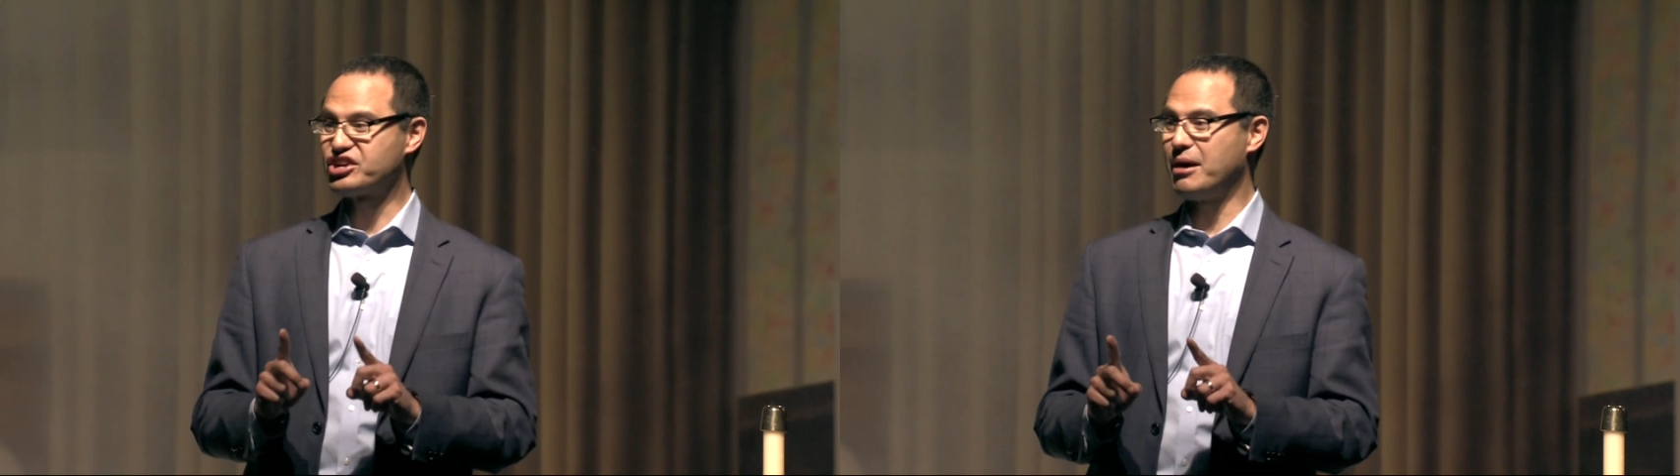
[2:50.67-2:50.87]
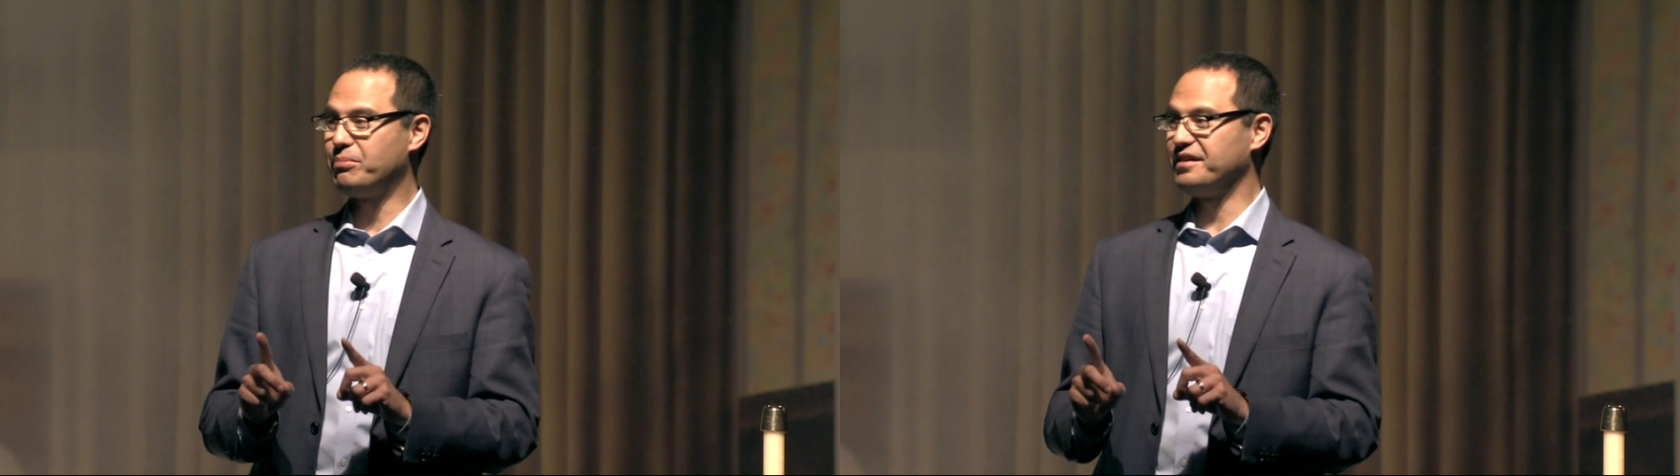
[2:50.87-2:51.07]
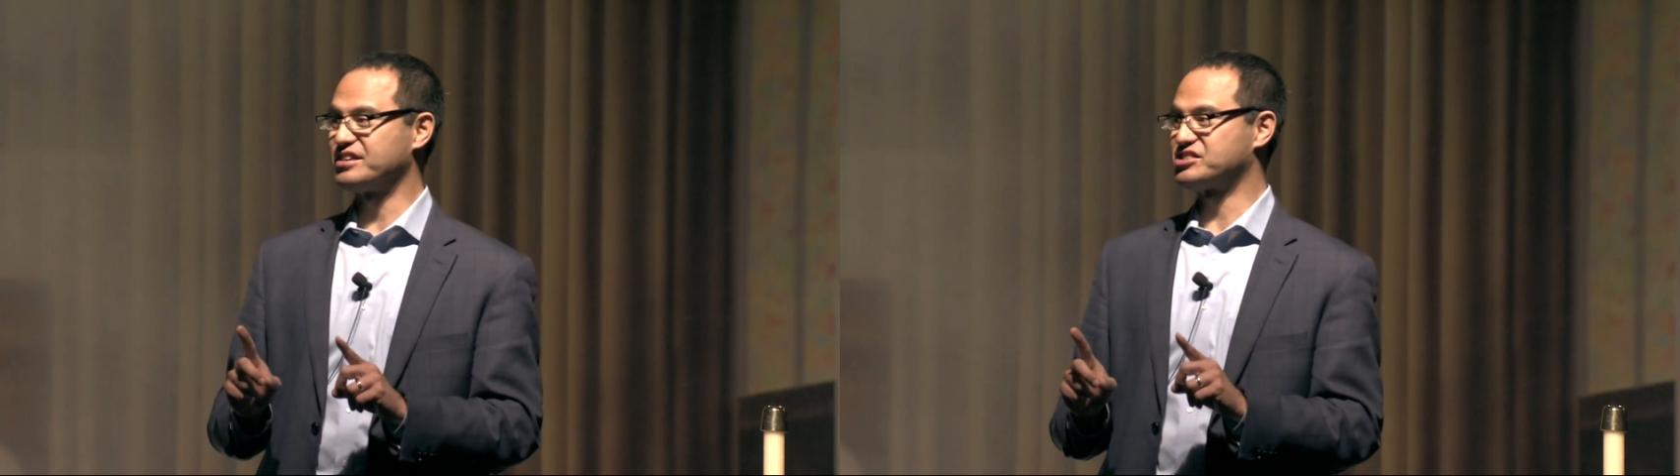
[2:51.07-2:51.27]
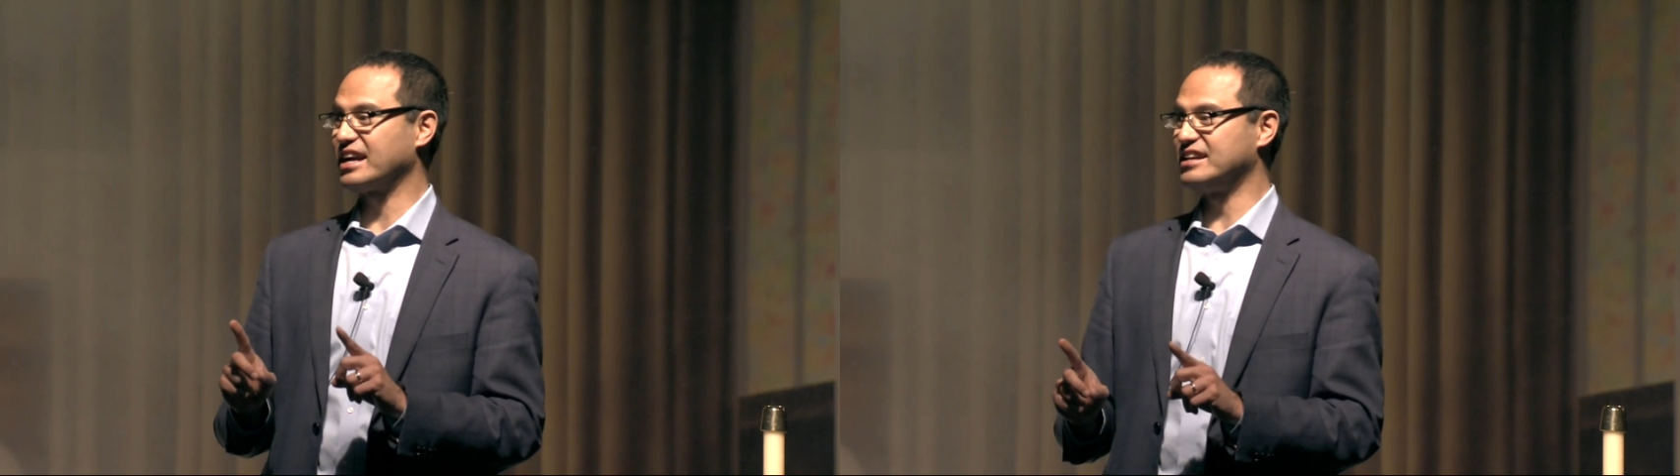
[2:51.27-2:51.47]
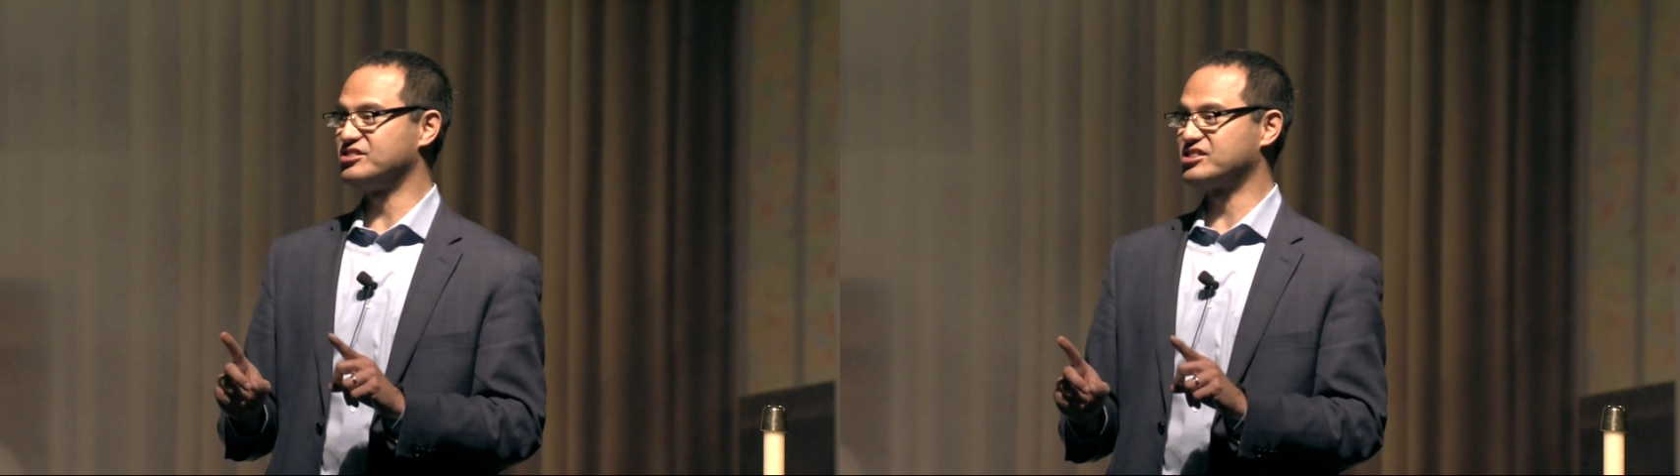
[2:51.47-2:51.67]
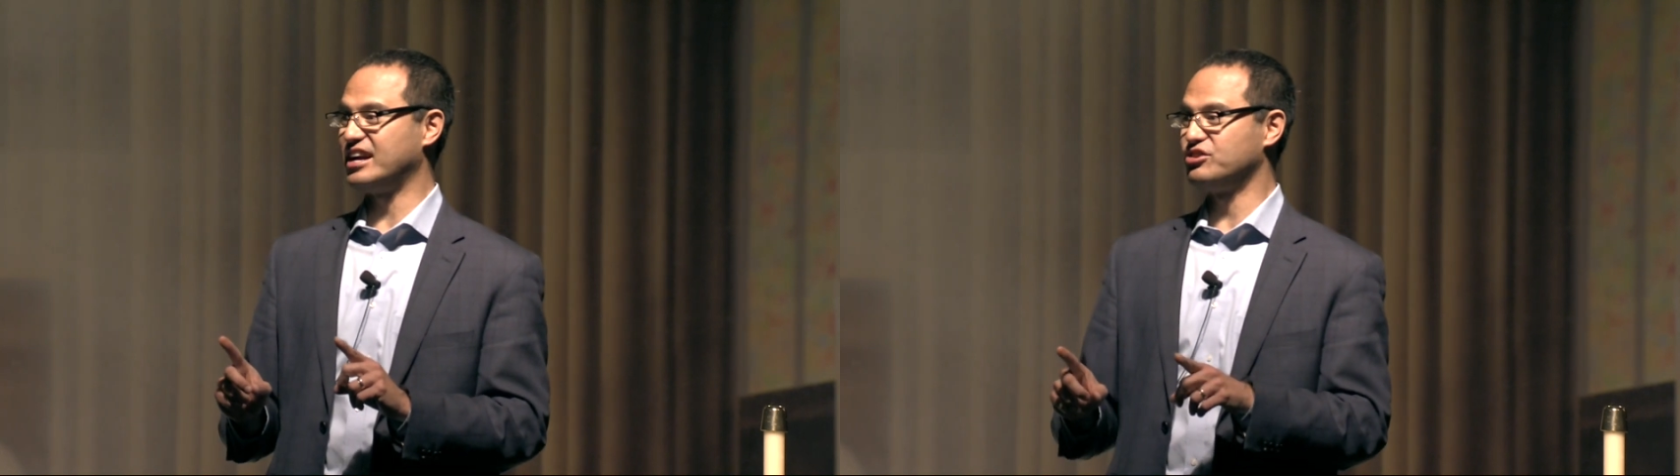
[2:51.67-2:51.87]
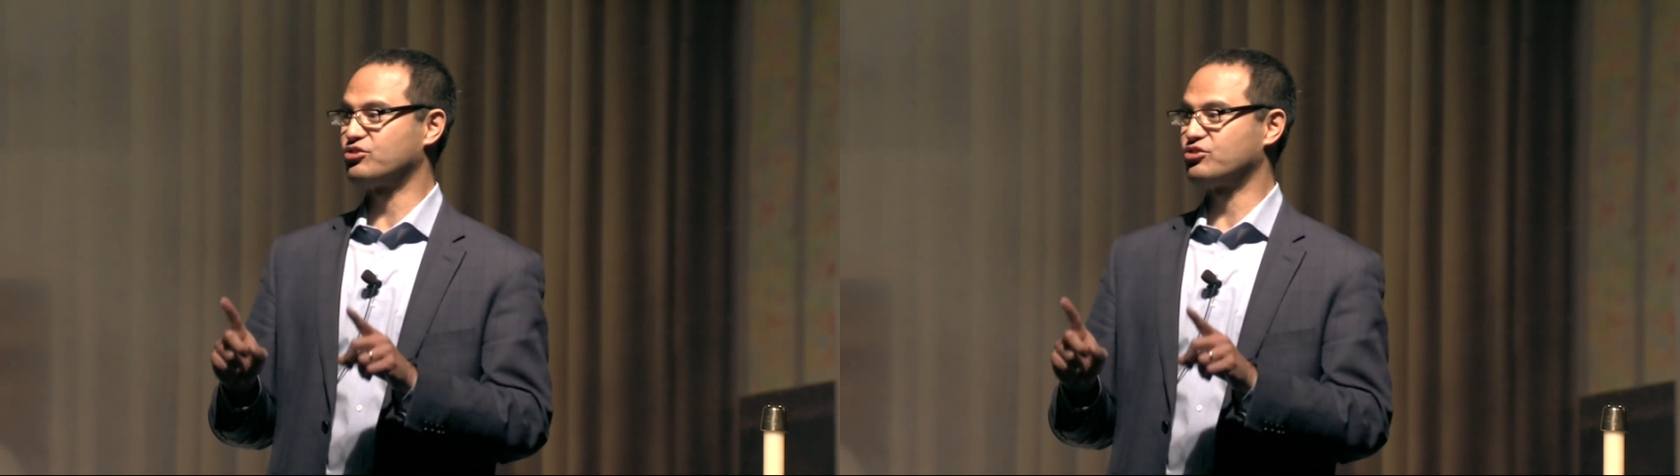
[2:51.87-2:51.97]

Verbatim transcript: John Paul II said.